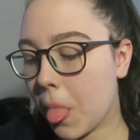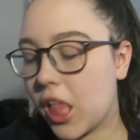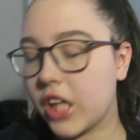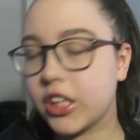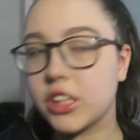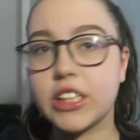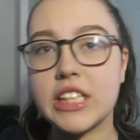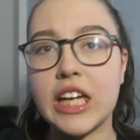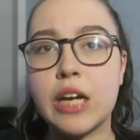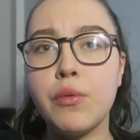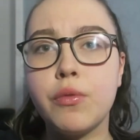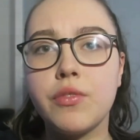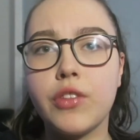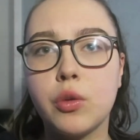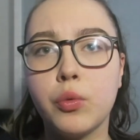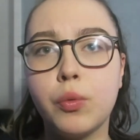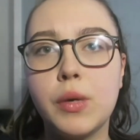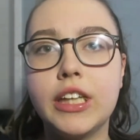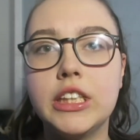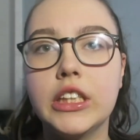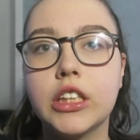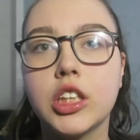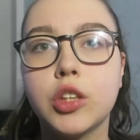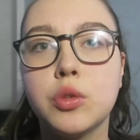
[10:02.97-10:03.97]
Same with the
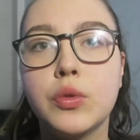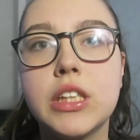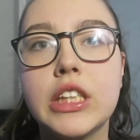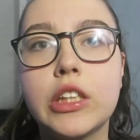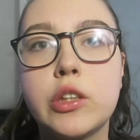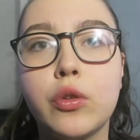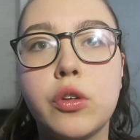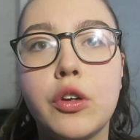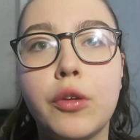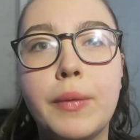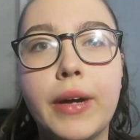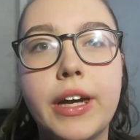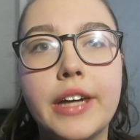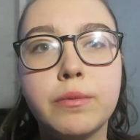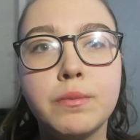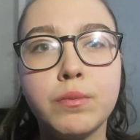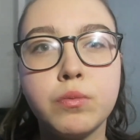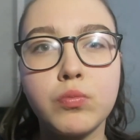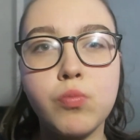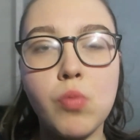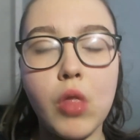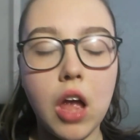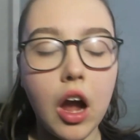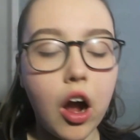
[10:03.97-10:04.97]
wings. The wings were a bit
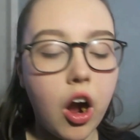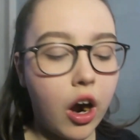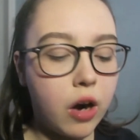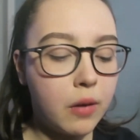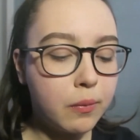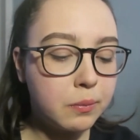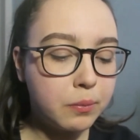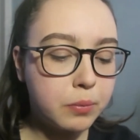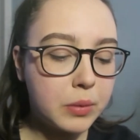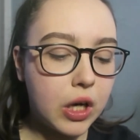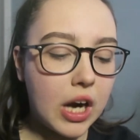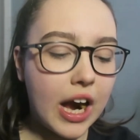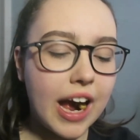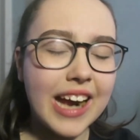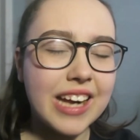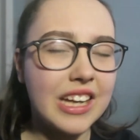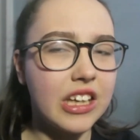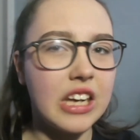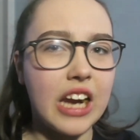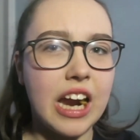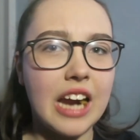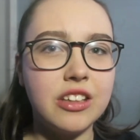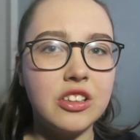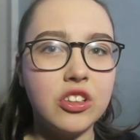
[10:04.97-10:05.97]
hot, but I can
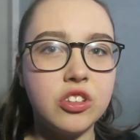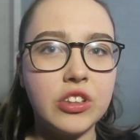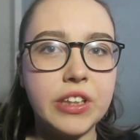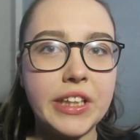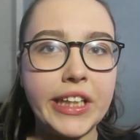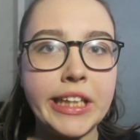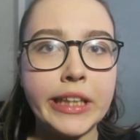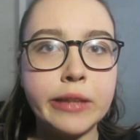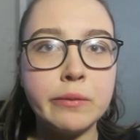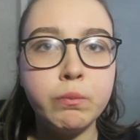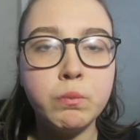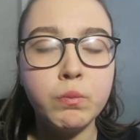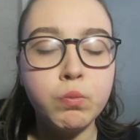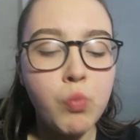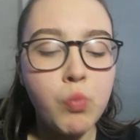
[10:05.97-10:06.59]
handle heat.